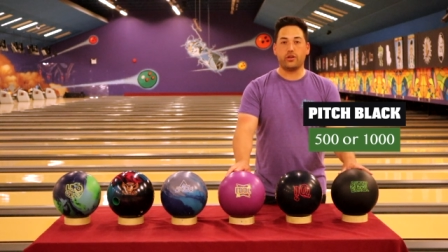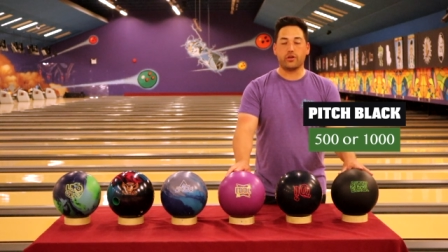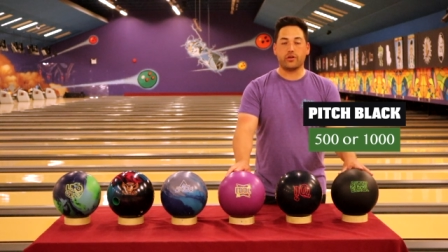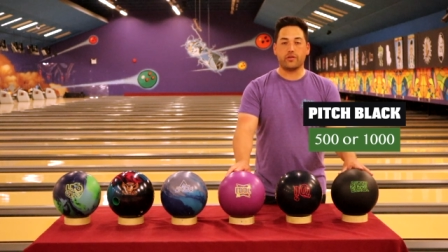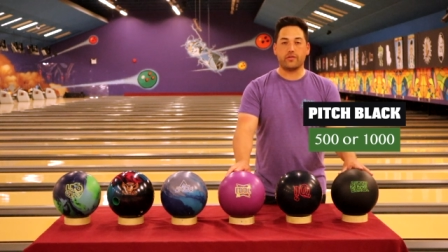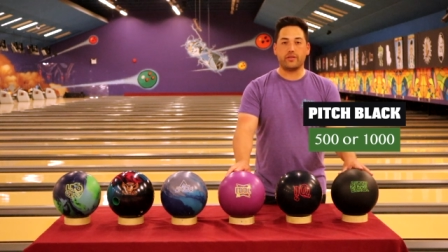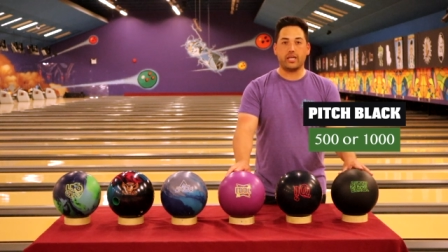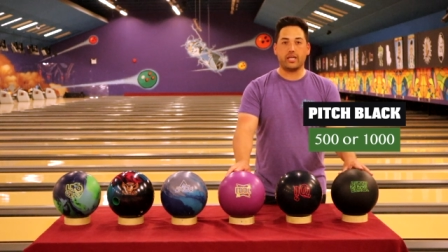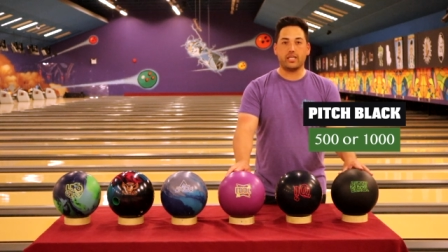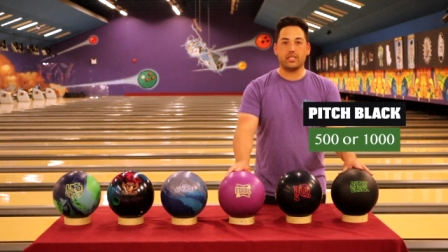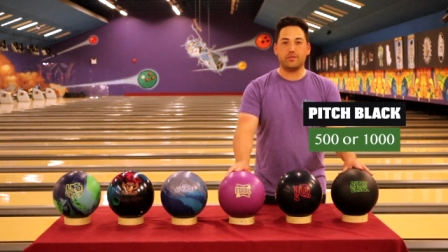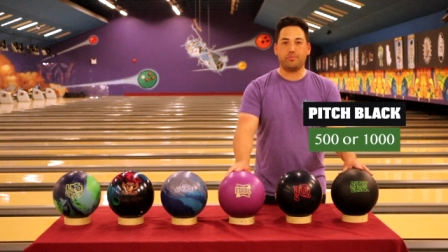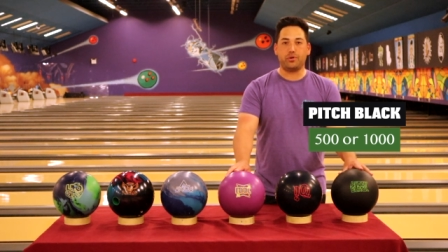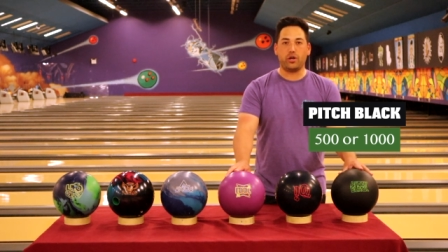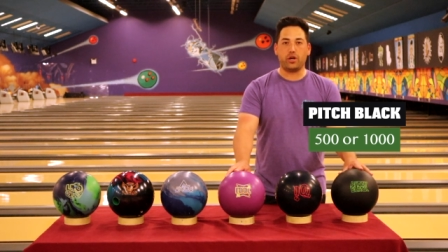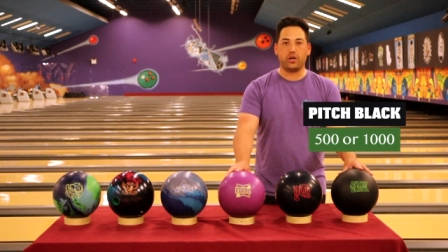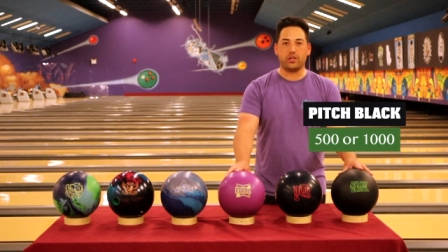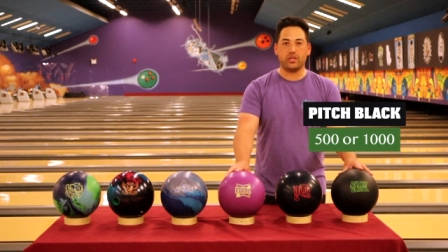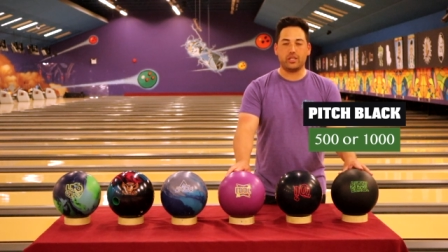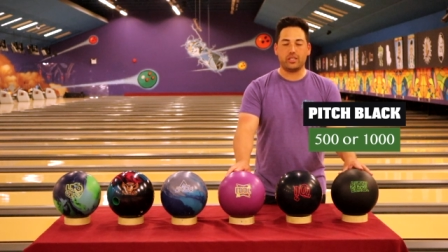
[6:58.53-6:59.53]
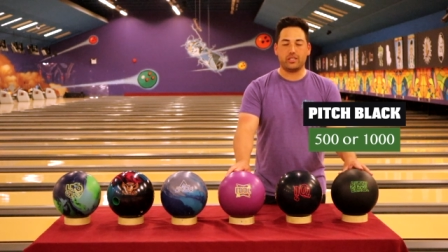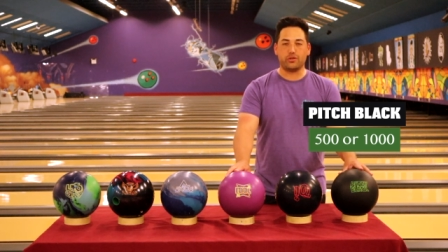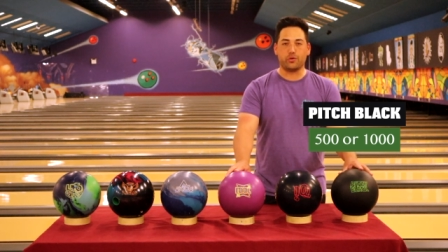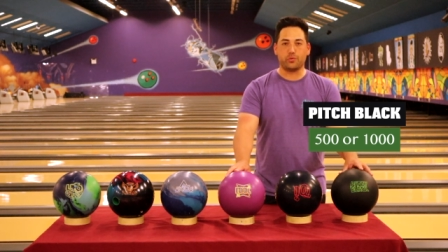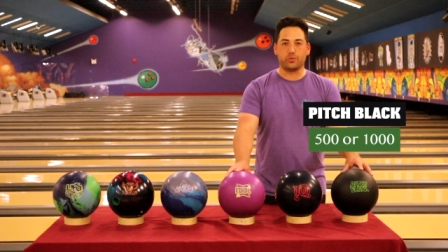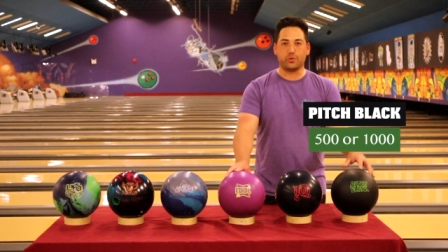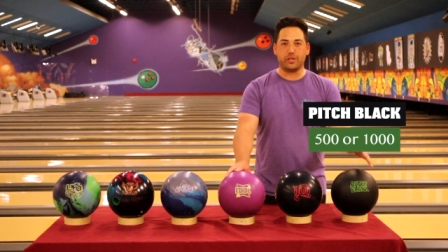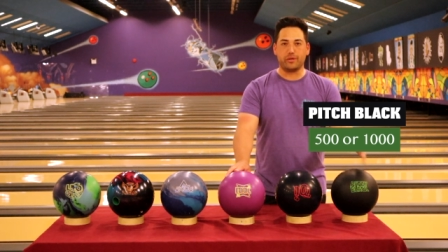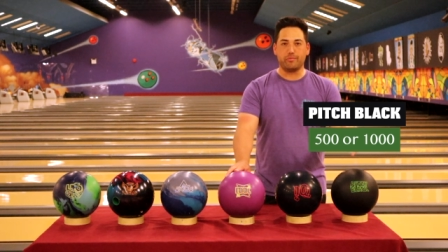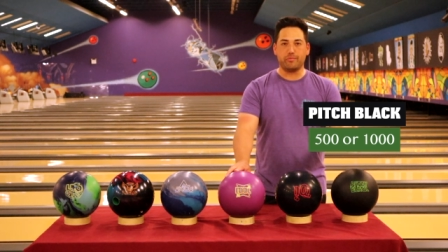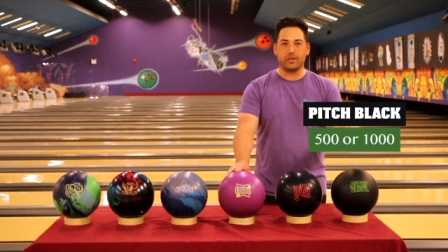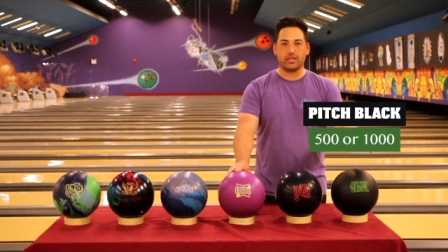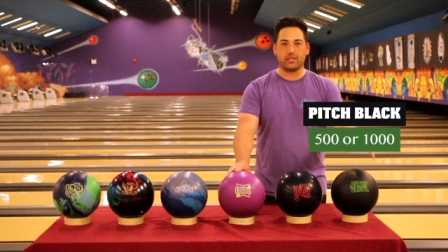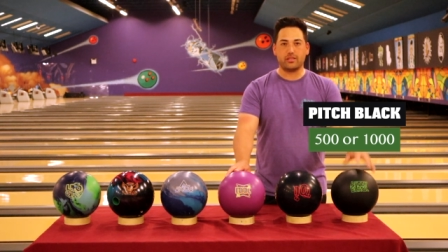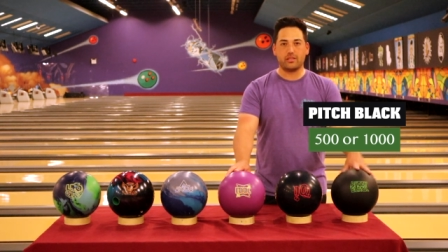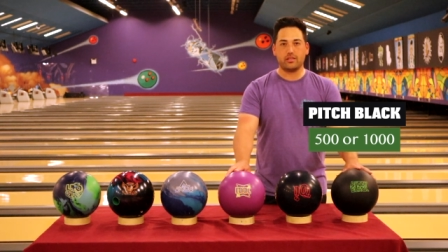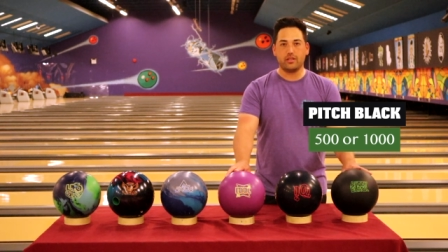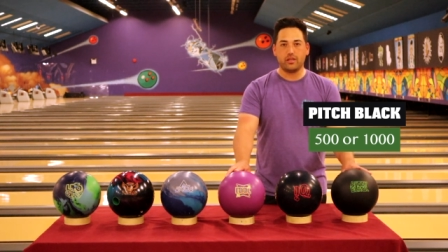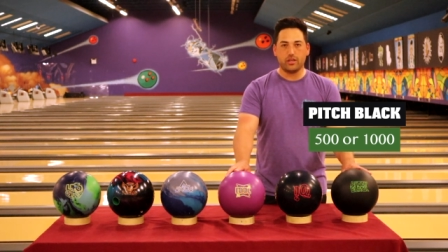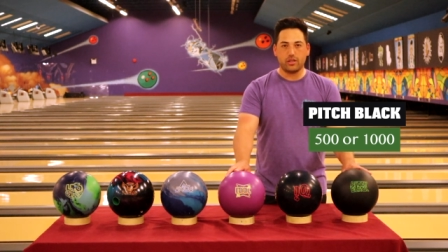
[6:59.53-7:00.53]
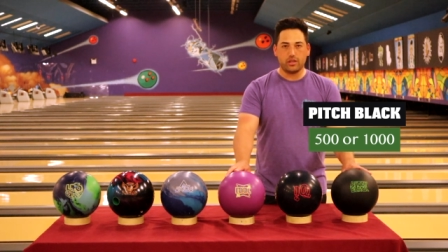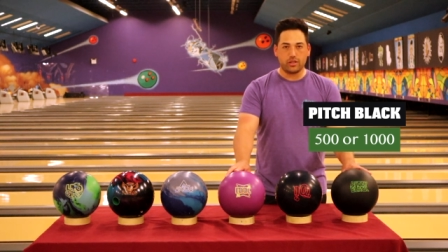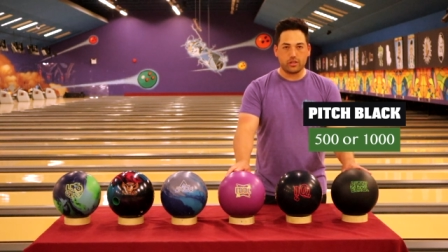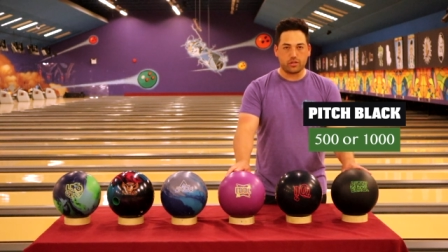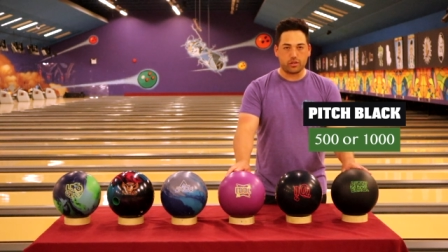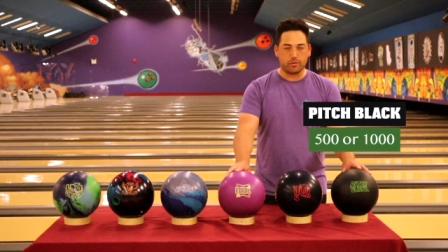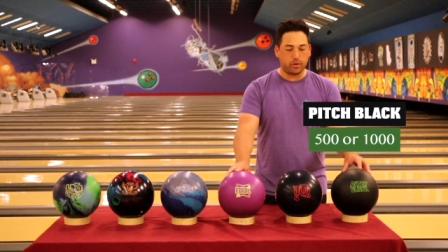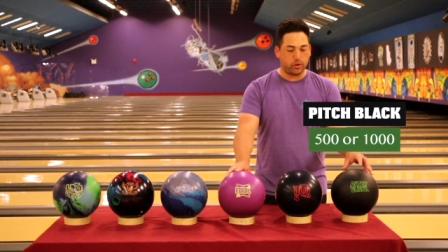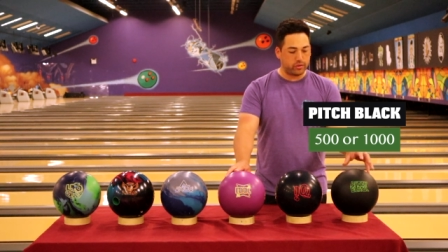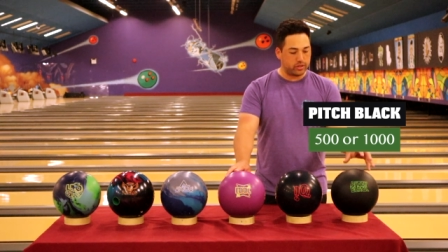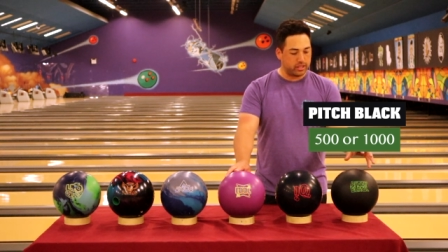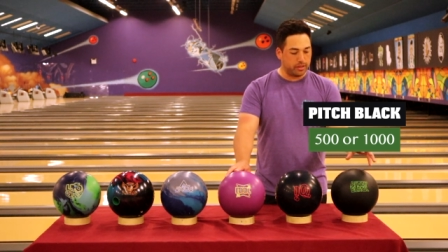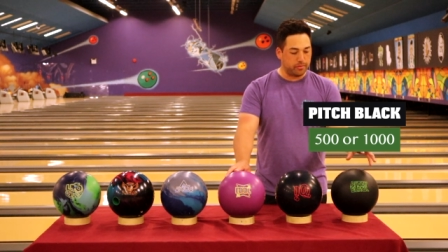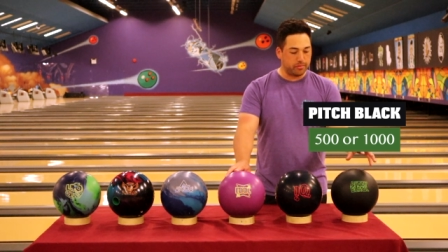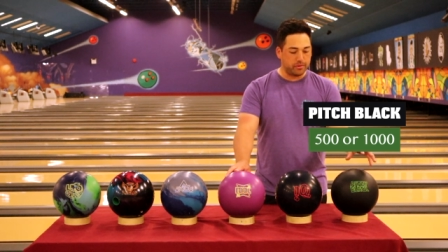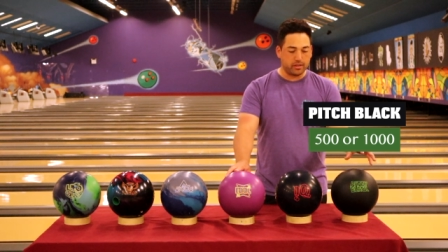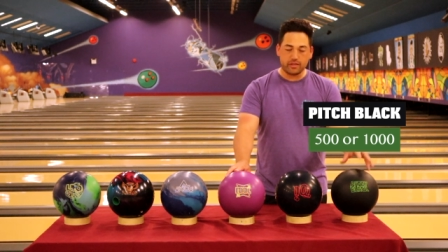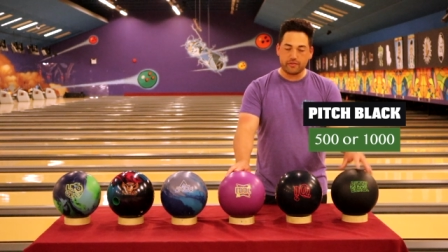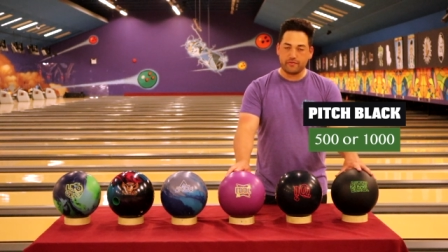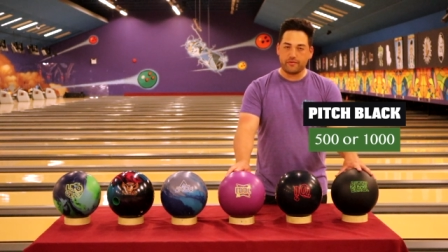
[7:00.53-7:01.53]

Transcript: urethanes, polish, don't really mix. So I'm always keeping this